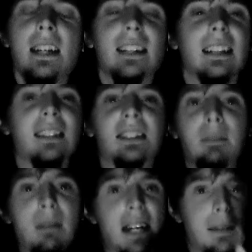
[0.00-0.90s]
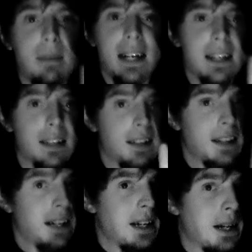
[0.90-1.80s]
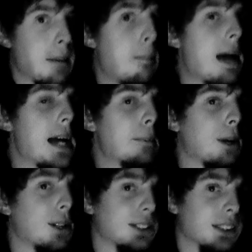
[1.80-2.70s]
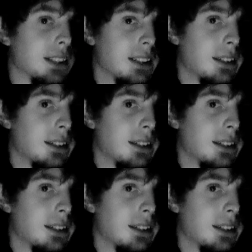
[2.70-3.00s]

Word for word: that doesn't make me a bad person.